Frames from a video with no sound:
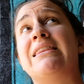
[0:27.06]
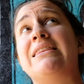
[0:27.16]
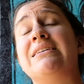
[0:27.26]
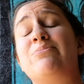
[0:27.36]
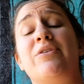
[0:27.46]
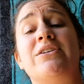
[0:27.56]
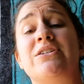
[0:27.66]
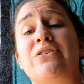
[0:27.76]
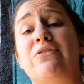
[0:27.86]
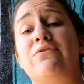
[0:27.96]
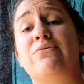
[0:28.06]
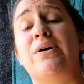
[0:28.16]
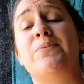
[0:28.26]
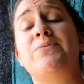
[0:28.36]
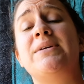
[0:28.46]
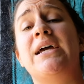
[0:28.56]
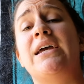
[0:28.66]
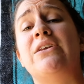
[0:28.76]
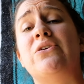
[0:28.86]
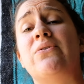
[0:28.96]
this project overwhelmed me. I
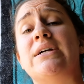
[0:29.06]
had no